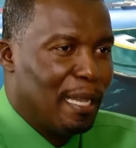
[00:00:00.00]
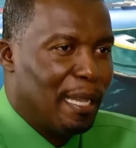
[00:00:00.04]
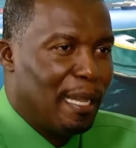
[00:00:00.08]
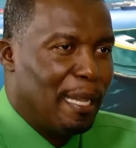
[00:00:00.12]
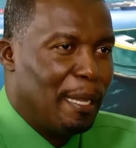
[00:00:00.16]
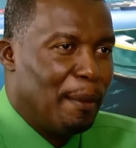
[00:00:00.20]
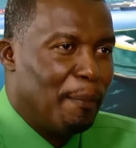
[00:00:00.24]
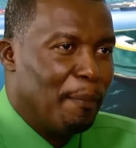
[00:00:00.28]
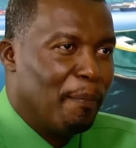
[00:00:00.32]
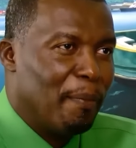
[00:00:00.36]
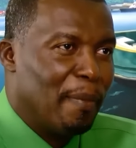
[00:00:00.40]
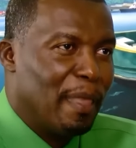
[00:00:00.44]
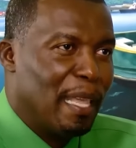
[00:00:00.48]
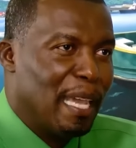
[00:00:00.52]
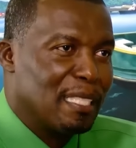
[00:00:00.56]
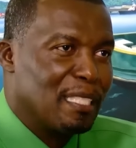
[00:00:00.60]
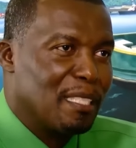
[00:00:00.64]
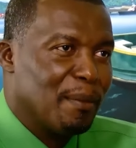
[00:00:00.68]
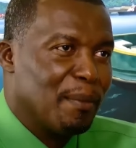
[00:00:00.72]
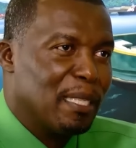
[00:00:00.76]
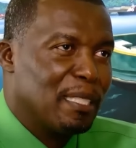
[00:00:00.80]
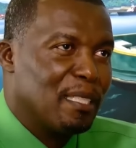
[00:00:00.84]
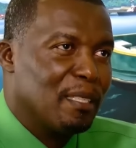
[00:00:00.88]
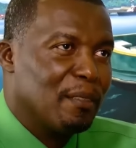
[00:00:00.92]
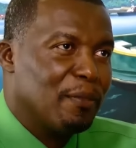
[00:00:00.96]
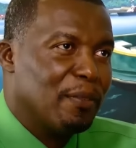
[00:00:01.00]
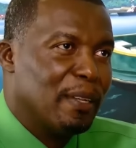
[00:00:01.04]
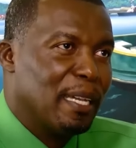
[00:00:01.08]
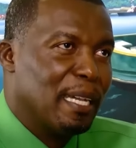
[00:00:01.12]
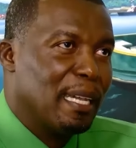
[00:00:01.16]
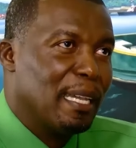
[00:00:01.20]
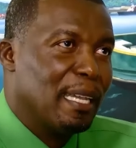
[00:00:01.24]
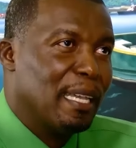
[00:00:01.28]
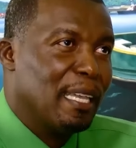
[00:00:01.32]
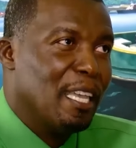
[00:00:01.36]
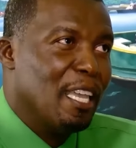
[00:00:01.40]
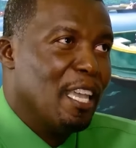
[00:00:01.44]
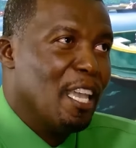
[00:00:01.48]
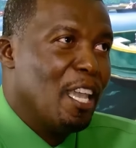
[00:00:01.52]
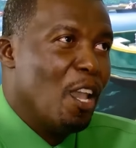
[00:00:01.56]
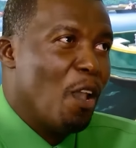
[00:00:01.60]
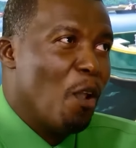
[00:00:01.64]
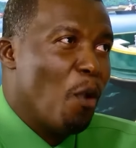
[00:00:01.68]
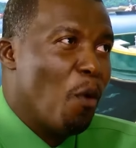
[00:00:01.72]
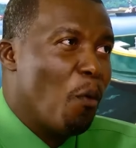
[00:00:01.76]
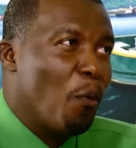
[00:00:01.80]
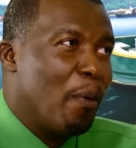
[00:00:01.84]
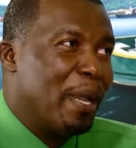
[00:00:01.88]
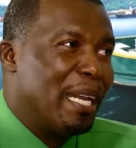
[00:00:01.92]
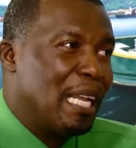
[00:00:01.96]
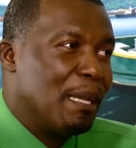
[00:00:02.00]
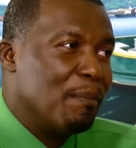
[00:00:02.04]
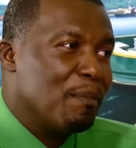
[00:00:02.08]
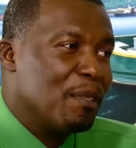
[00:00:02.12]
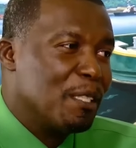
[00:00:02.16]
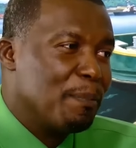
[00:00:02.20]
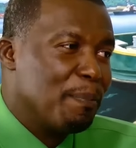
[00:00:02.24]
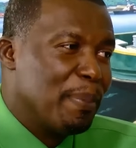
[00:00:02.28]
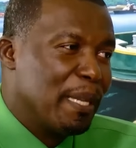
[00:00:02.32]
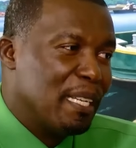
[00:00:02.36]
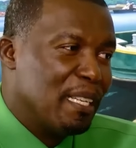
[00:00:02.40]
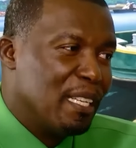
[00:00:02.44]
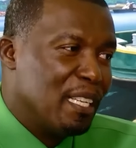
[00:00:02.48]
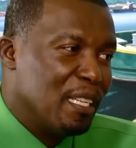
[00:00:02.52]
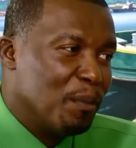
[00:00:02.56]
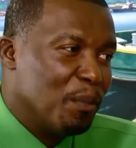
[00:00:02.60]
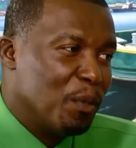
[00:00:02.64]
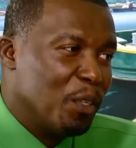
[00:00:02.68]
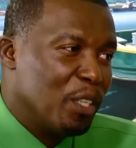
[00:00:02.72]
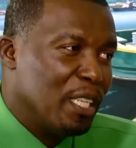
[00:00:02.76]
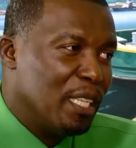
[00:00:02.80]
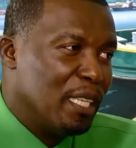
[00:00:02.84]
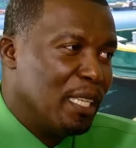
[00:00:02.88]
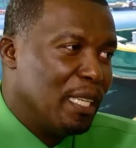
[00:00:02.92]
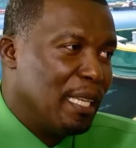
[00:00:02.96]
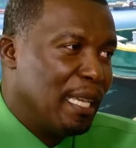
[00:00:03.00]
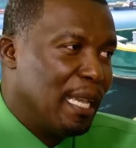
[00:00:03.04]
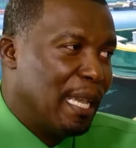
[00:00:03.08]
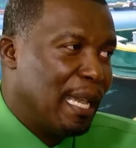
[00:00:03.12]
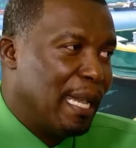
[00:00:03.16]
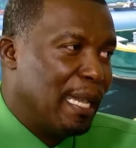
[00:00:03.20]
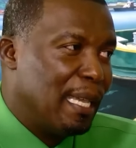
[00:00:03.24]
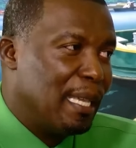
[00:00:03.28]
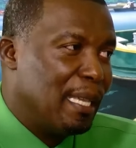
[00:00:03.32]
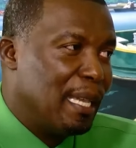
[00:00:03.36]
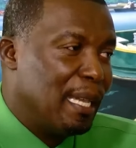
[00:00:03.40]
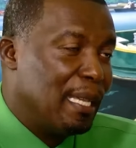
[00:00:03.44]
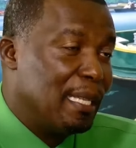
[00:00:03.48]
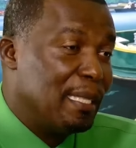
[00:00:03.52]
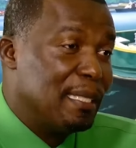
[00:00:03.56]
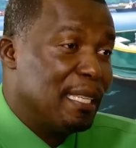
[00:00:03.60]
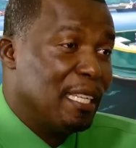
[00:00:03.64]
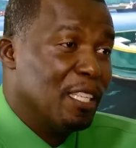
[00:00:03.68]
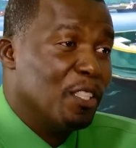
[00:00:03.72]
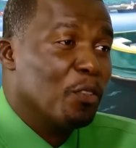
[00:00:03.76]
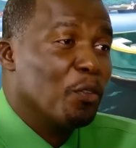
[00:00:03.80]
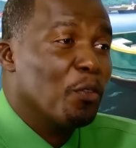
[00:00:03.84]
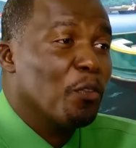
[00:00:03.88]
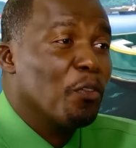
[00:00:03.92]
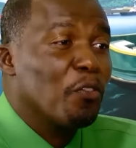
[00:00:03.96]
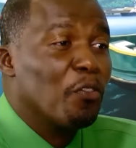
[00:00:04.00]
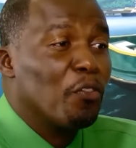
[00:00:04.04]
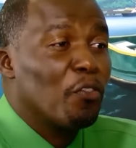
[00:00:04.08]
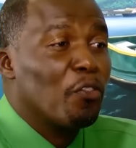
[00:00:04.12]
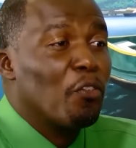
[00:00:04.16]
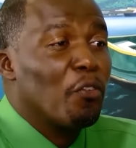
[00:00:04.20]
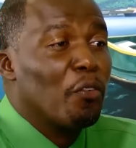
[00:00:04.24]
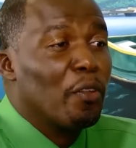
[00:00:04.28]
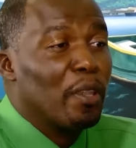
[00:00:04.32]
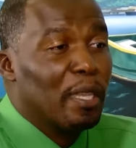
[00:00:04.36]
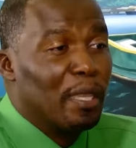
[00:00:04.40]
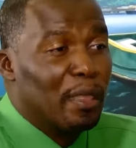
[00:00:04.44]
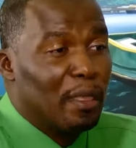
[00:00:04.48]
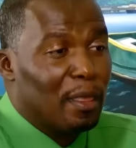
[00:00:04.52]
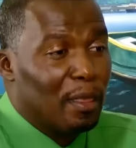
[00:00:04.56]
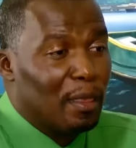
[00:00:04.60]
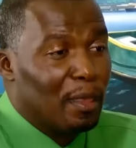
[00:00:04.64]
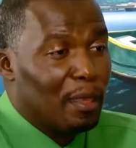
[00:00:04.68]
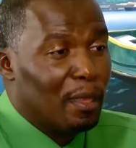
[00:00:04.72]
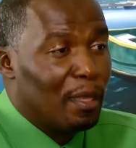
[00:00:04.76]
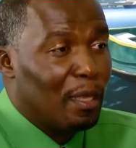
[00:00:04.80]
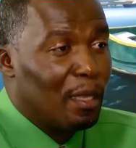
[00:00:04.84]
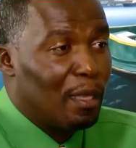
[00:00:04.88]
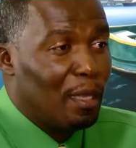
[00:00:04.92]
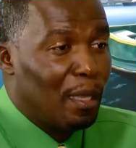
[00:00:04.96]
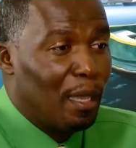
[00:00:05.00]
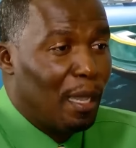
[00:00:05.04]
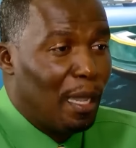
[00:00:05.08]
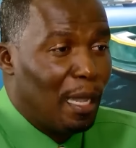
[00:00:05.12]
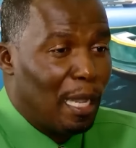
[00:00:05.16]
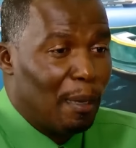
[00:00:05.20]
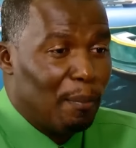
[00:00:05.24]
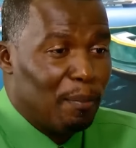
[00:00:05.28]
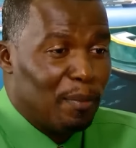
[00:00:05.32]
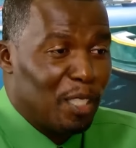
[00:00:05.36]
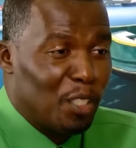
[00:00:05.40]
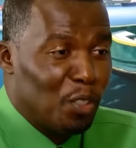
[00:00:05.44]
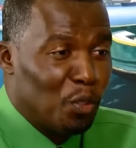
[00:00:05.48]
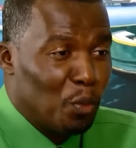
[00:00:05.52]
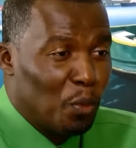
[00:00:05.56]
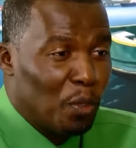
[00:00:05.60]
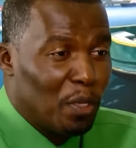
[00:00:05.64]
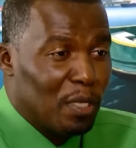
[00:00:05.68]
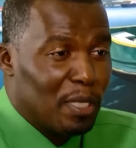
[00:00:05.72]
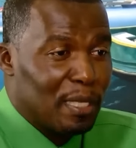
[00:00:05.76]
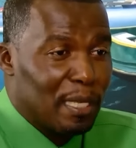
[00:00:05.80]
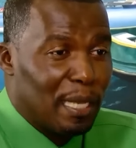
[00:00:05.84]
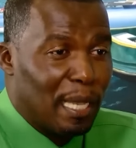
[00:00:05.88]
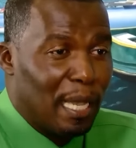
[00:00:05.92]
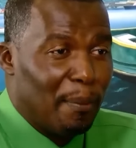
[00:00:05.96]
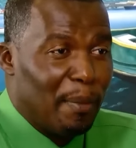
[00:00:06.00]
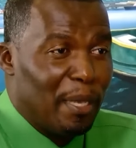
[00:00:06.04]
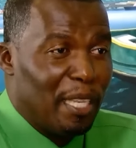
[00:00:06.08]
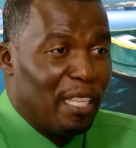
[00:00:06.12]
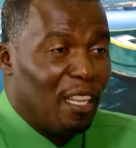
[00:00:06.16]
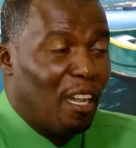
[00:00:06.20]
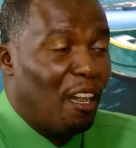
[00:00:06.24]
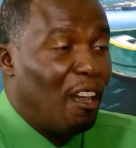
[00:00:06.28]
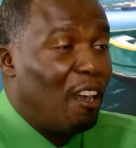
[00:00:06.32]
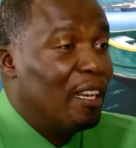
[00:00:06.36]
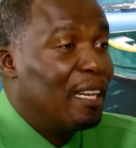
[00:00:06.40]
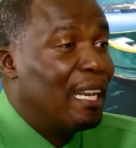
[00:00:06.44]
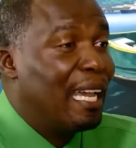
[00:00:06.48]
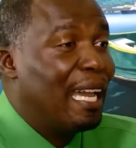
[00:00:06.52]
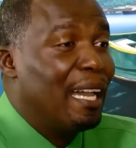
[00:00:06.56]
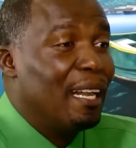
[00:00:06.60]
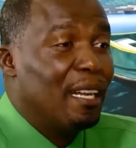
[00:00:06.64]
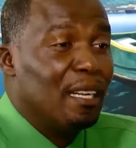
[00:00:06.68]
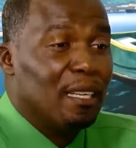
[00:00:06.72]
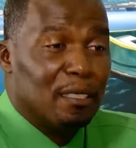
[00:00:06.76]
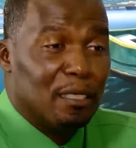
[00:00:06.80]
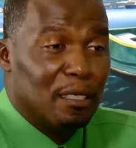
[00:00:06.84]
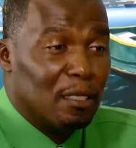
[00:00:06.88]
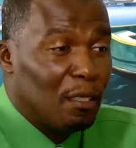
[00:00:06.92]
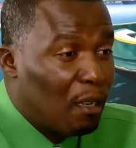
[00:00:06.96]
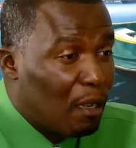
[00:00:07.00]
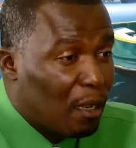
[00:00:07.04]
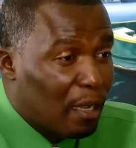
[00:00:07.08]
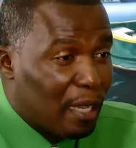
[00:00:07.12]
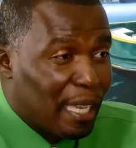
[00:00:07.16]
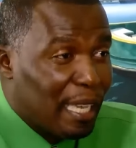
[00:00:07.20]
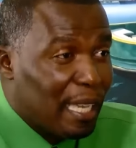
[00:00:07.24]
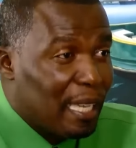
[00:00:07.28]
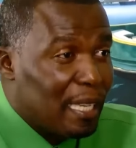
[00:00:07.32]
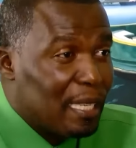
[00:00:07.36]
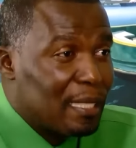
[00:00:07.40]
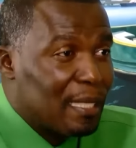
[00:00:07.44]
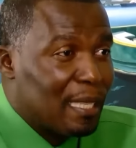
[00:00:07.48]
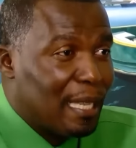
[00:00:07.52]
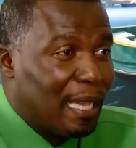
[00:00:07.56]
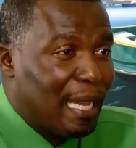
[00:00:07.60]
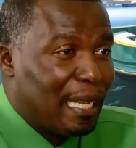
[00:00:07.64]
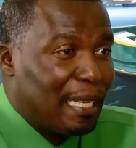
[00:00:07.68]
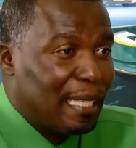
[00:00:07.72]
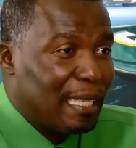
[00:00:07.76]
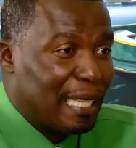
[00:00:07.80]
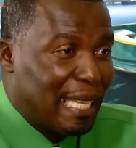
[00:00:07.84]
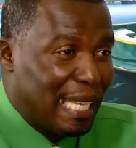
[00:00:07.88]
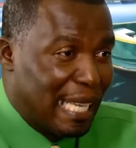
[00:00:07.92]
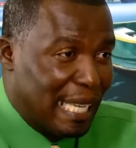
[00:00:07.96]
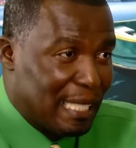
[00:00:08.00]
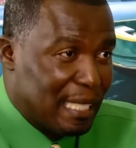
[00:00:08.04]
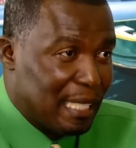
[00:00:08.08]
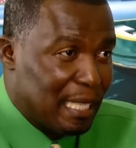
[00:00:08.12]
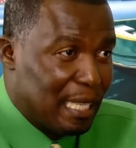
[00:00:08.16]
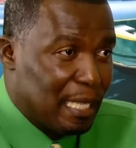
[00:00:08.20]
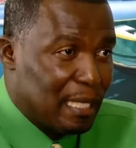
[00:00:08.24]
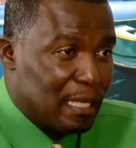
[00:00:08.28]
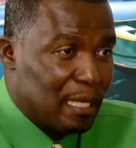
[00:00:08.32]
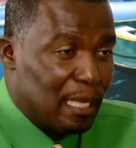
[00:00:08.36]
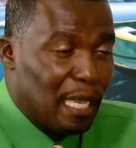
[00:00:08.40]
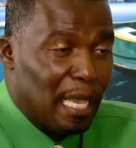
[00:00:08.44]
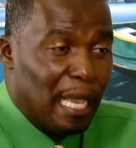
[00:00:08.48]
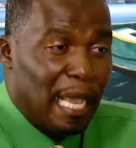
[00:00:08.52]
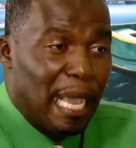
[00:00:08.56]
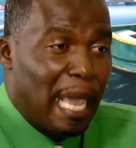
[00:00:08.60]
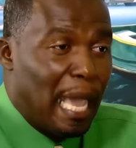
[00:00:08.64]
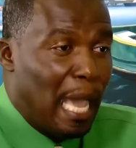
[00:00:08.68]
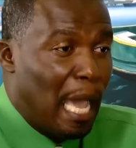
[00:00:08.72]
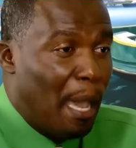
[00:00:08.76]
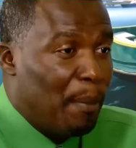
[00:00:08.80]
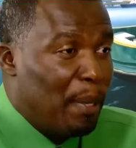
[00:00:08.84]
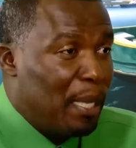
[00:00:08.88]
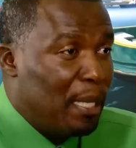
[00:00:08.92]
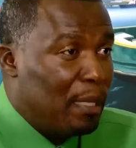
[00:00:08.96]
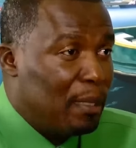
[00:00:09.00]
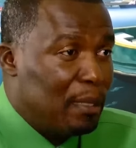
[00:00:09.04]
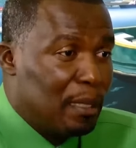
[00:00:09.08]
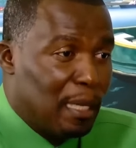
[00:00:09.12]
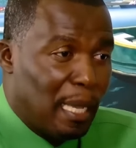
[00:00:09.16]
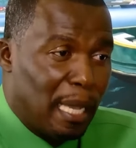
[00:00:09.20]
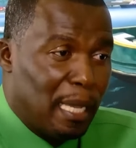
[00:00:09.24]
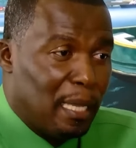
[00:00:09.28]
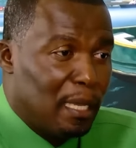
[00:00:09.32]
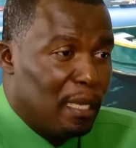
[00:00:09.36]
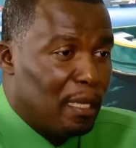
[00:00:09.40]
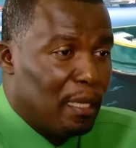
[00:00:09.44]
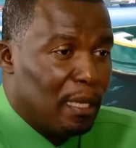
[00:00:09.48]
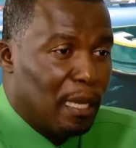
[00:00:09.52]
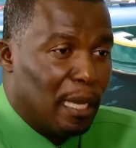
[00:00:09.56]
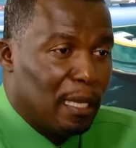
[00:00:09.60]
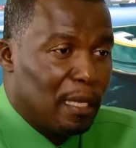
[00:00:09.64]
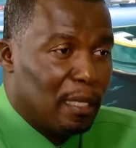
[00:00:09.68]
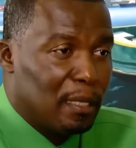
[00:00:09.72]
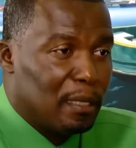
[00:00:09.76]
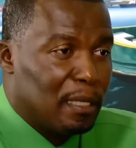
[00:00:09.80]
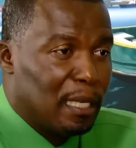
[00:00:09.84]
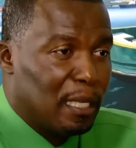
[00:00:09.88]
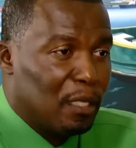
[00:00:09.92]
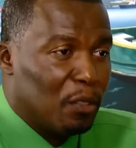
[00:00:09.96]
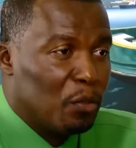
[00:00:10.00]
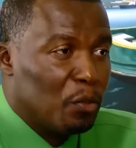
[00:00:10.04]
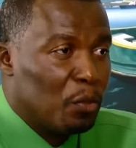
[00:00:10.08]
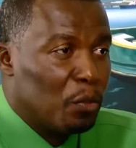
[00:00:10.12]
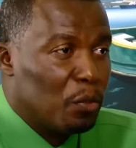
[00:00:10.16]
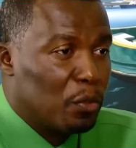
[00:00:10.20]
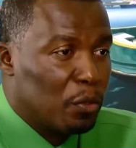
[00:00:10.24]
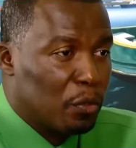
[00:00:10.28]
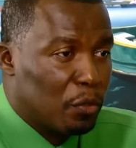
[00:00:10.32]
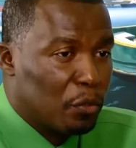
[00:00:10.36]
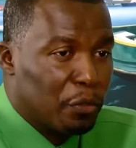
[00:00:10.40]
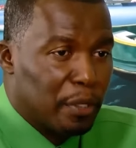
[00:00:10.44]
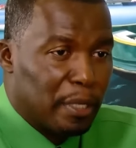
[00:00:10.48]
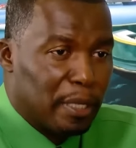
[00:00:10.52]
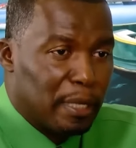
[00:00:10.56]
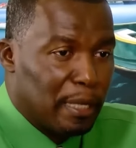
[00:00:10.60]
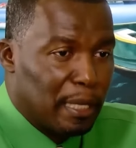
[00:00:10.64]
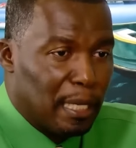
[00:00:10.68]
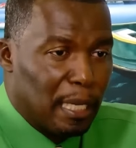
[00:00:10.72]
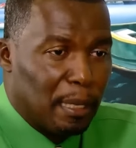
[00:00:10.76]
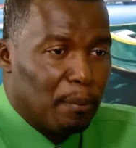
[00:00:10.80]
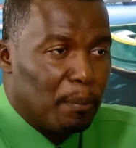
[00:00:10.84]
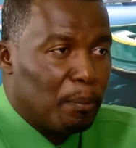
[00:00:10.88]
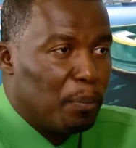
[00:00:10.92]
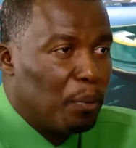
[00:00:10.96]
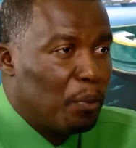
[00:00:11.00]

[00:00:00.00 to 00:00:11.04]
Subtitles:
As a matter of fact, when I'm spending money, I tend to straighten the notes. I mean, all the dog ears and cat ears, I mean, I tend to straighten them,